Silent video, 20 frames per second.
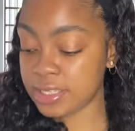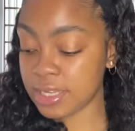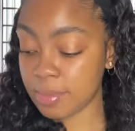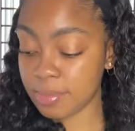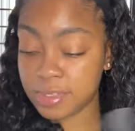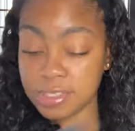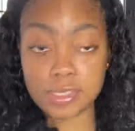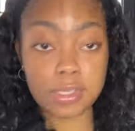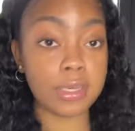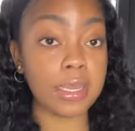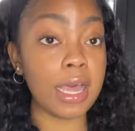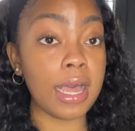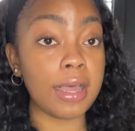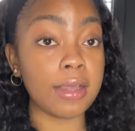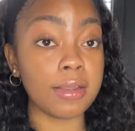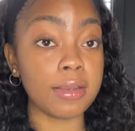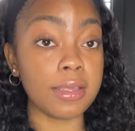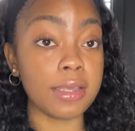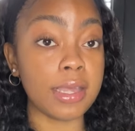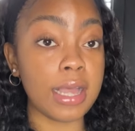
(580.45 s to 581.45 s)
So I'm just gonna
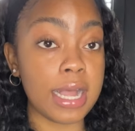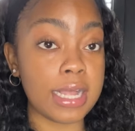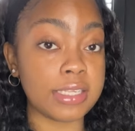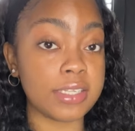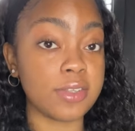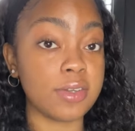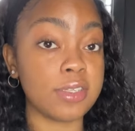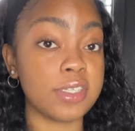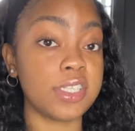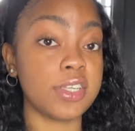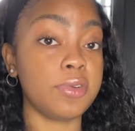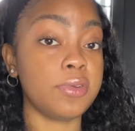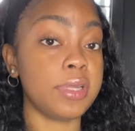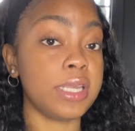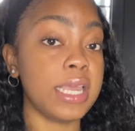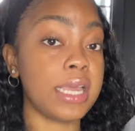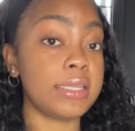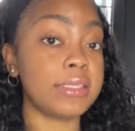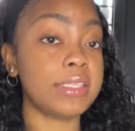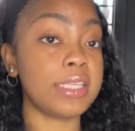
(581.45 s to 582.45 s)
angle you guys on so
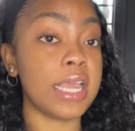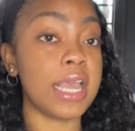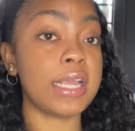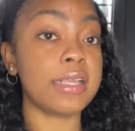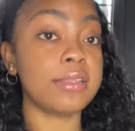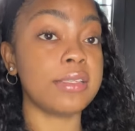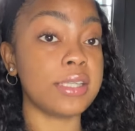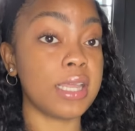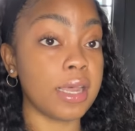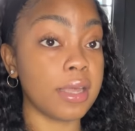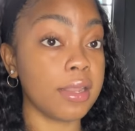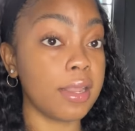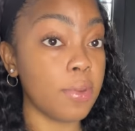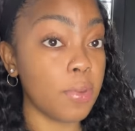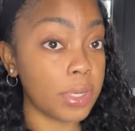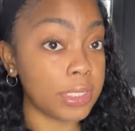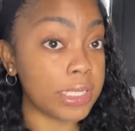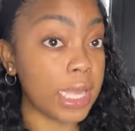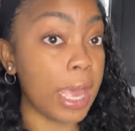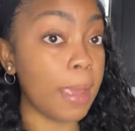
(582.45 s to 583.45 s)
you can see exactly
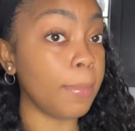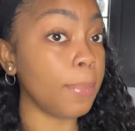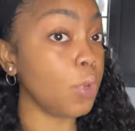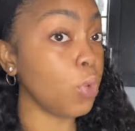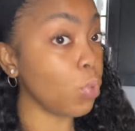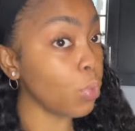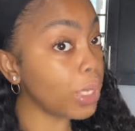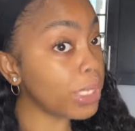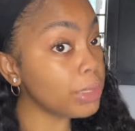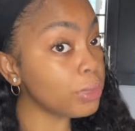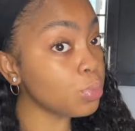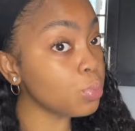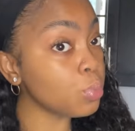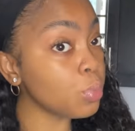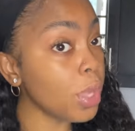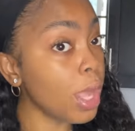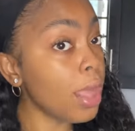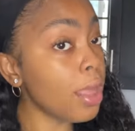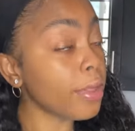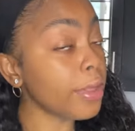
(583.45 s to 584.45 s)
what I'm
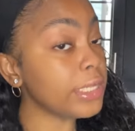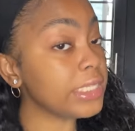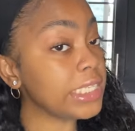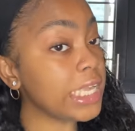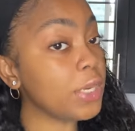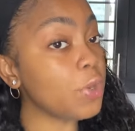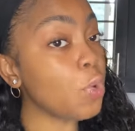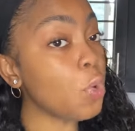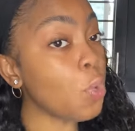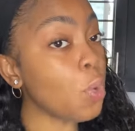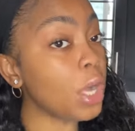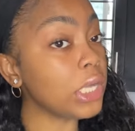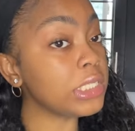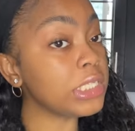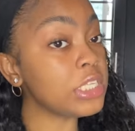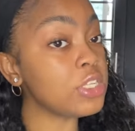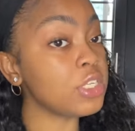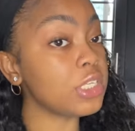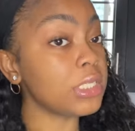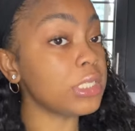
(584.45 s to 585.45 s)
doing because I don't want
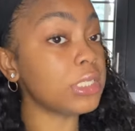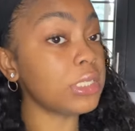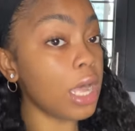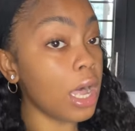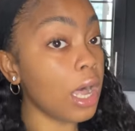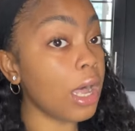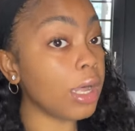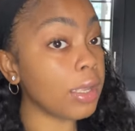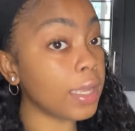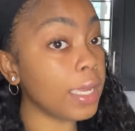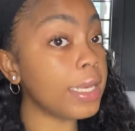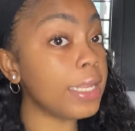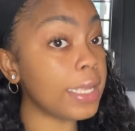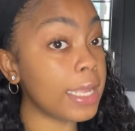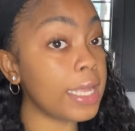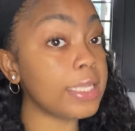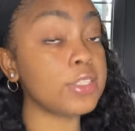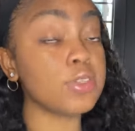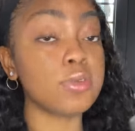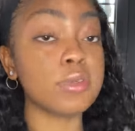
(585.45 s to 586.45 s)
to just talk and you
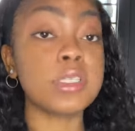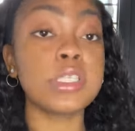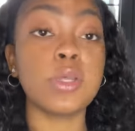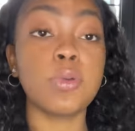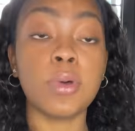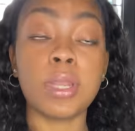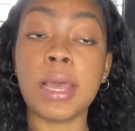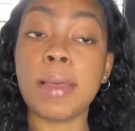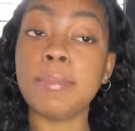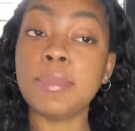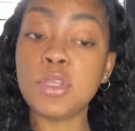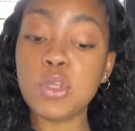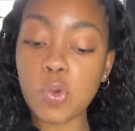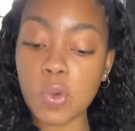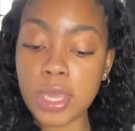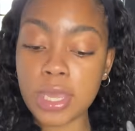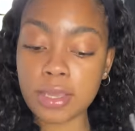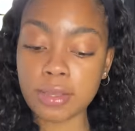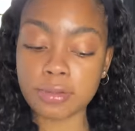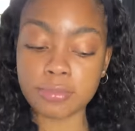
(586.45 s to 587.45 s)
guys don't see what I'm
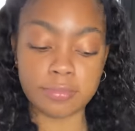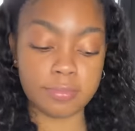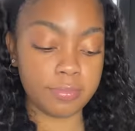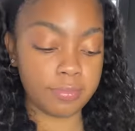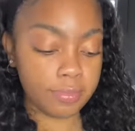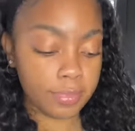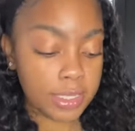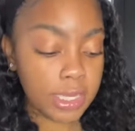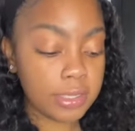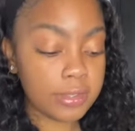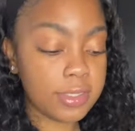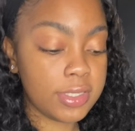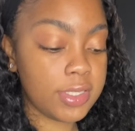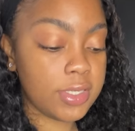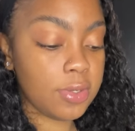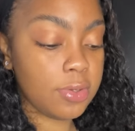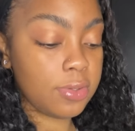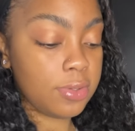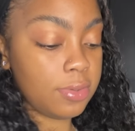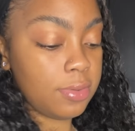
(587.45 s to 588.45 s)
doing.
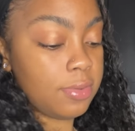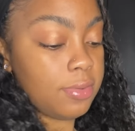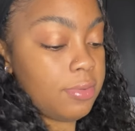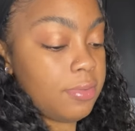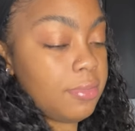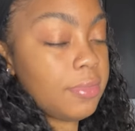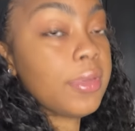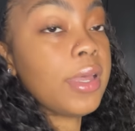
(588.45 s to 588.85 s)
So